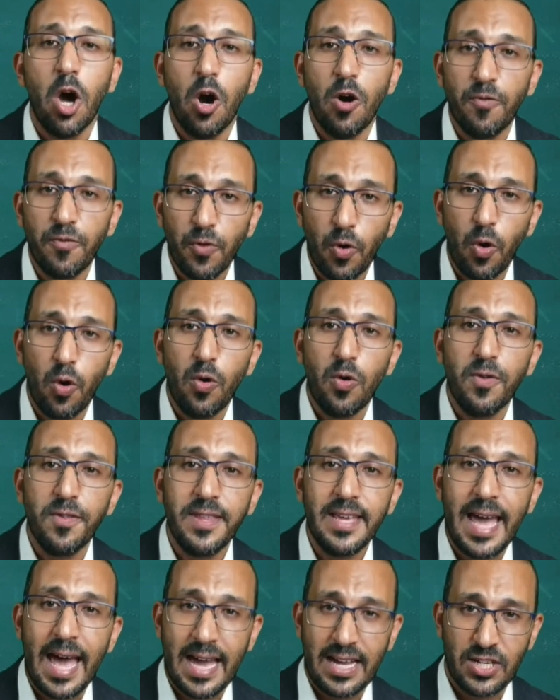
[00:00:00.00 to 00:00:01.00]
of all
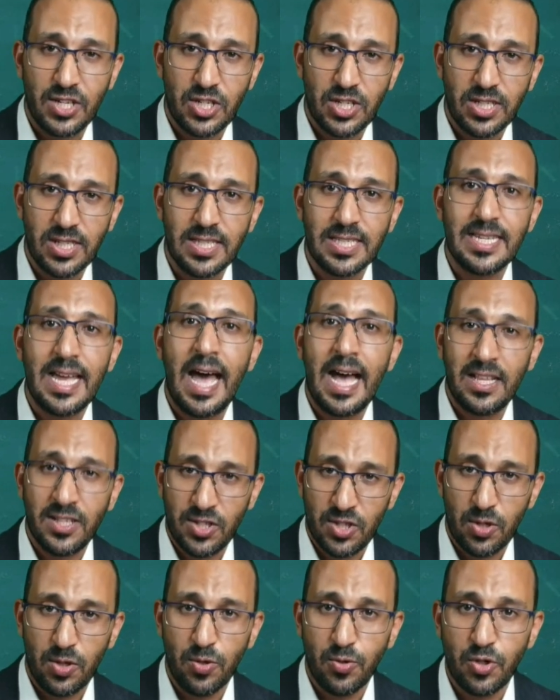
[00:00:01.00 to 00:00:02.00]
the actions
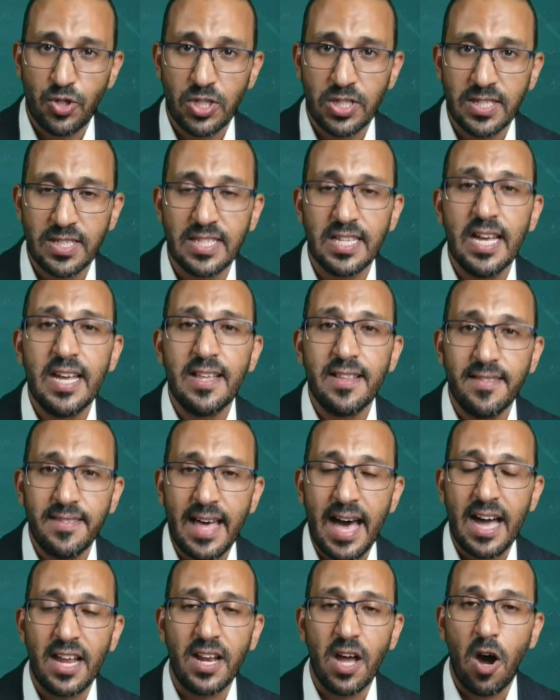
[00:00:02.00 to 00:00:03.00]
and solutions
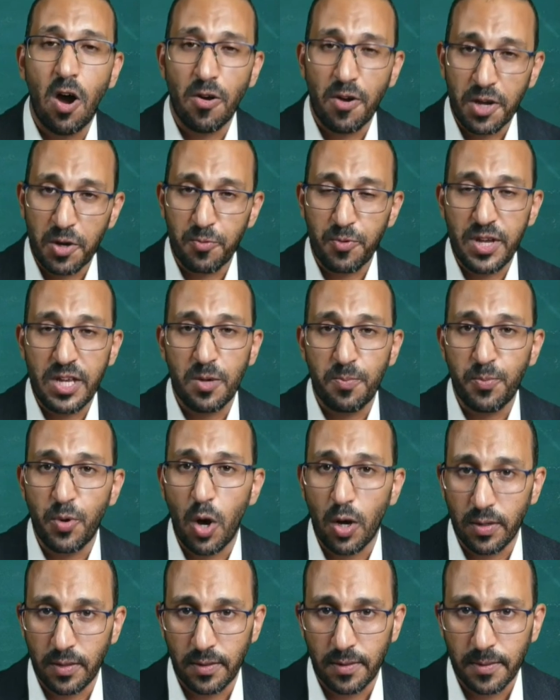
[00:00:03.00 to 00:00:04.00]
that are agreed
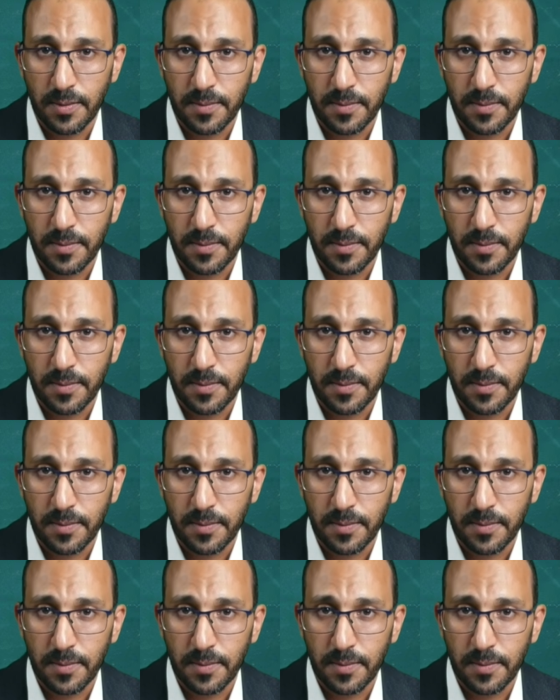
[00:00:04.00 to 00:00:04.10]
upon.